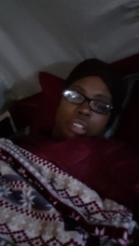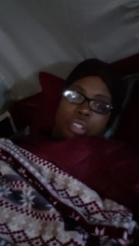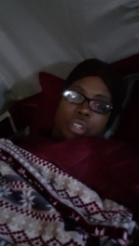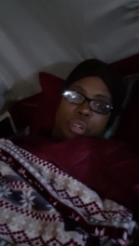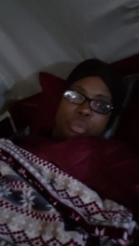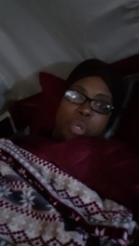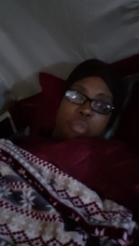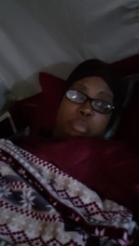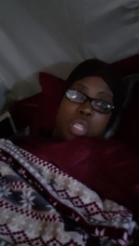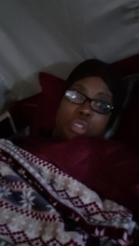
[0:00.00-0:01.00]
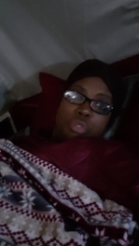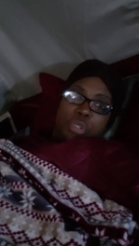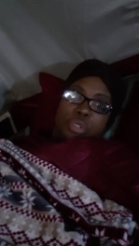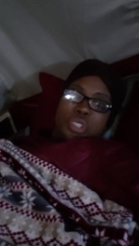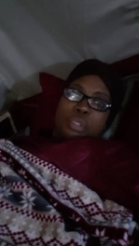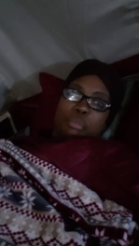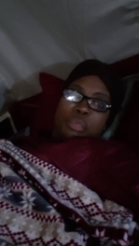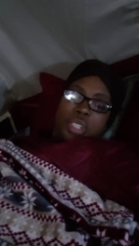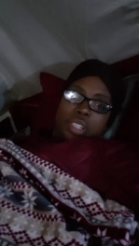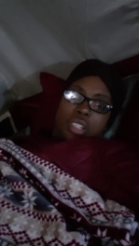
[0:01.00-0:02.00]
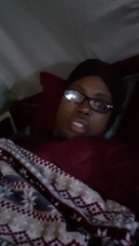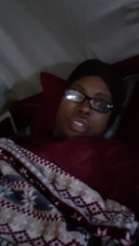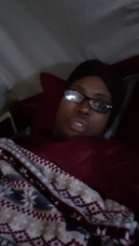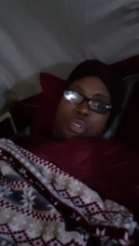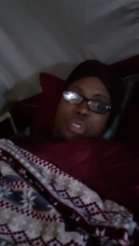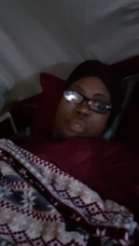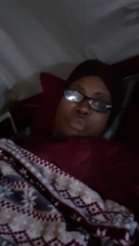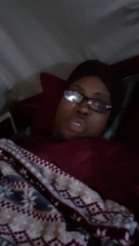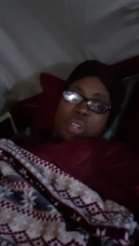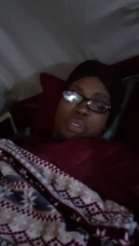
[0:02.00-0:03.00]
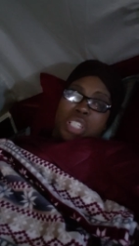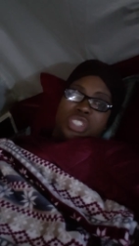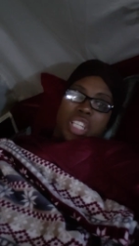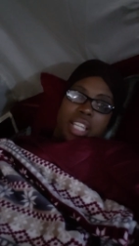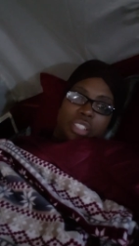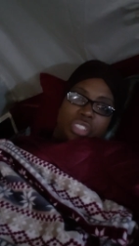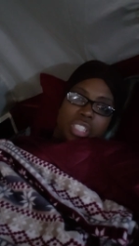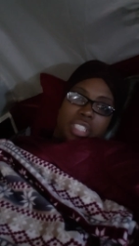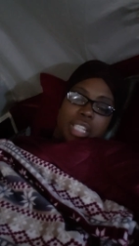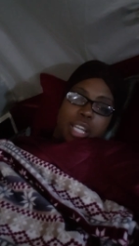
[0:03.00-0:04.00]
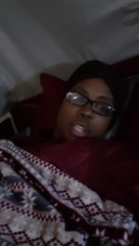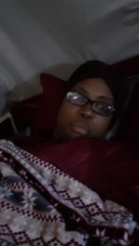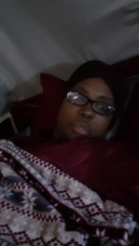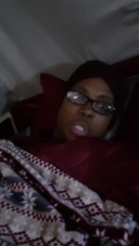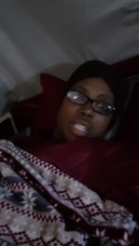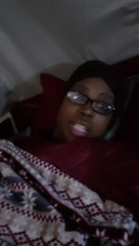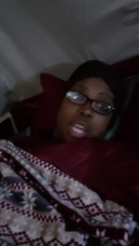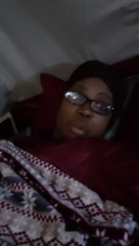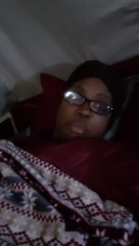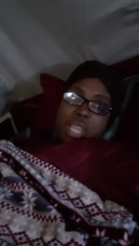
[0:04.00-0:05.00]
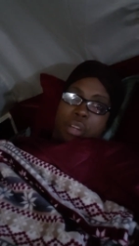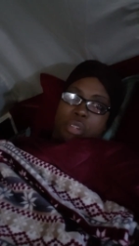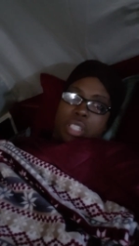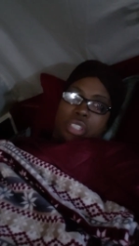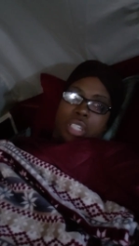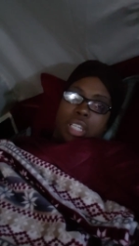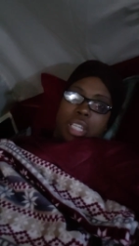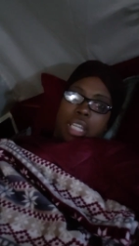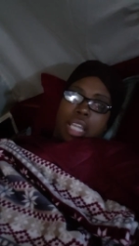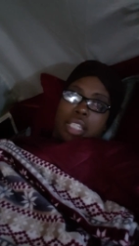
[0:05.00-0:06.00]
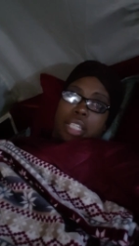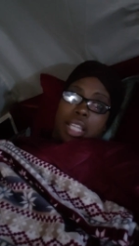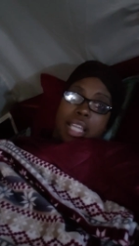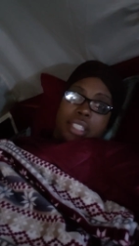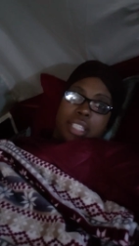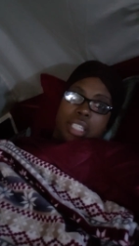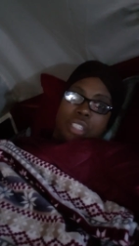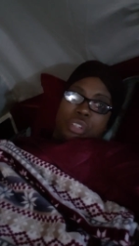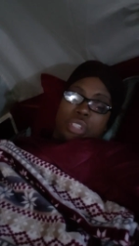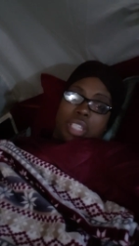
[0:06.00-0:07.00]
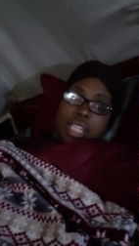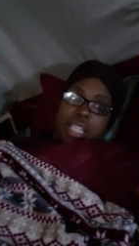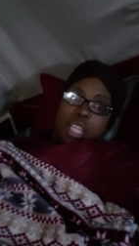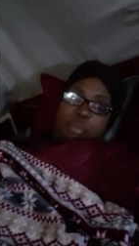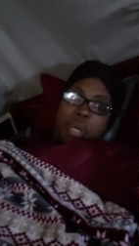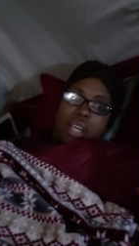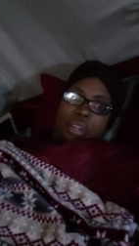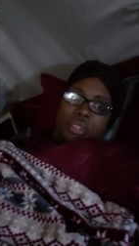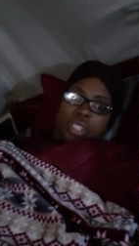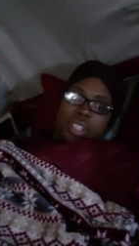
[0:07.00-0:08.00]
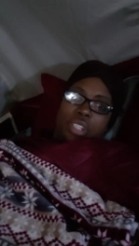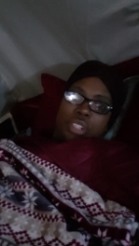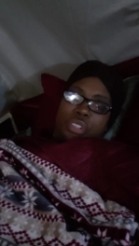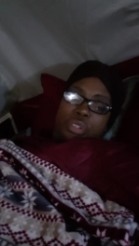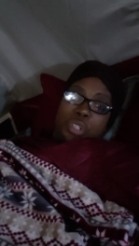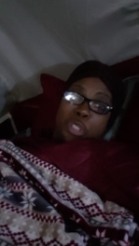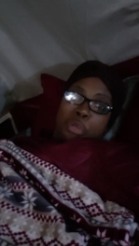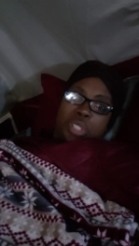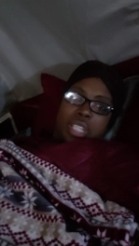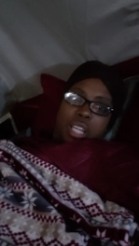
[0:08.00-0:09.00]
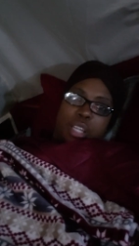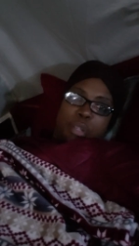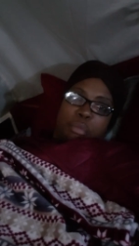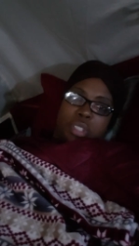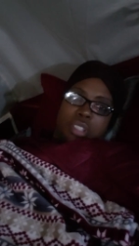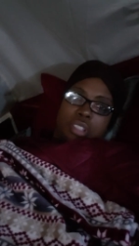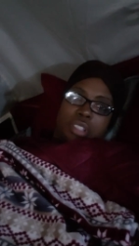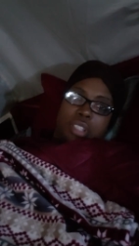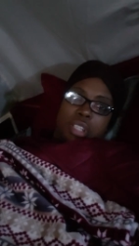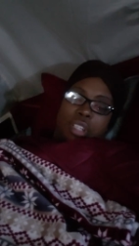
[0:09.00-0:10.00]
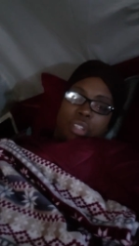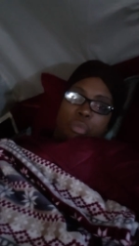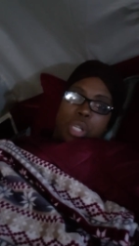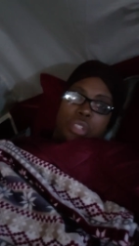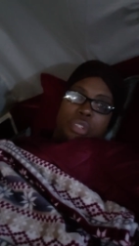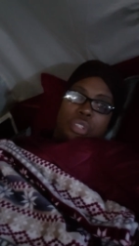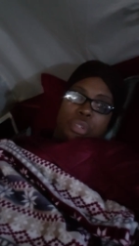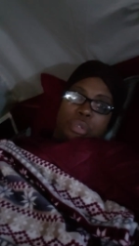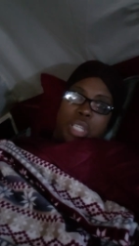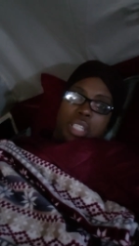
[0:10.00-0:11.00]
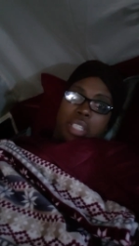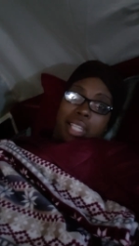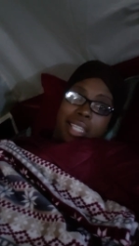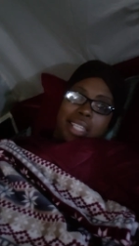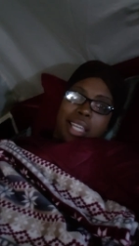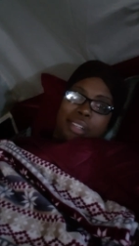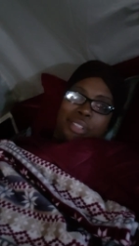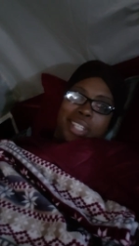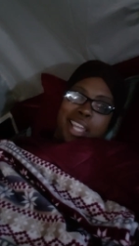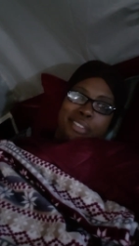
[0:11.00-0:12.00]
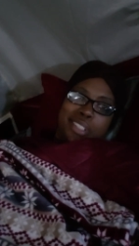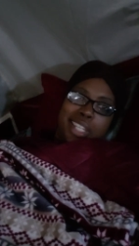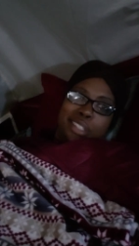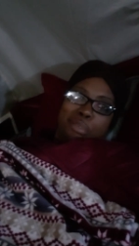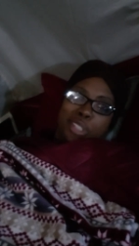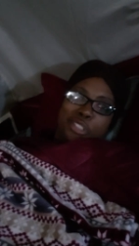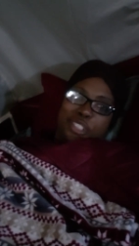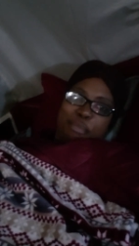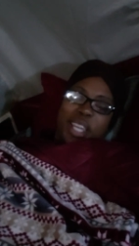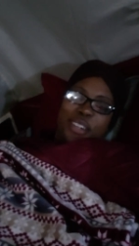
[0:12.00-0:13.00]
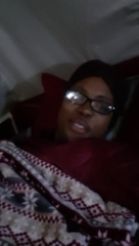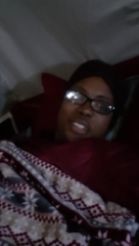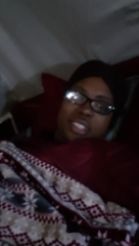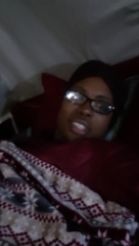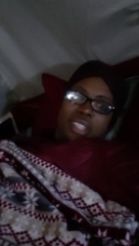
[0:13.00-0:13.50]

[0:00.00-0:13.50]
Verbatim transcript: you know, we've been through some through some very challenging times within our marriage. And the last thing you're thinking about during those times is whether you can lay down and have sex with your spouse.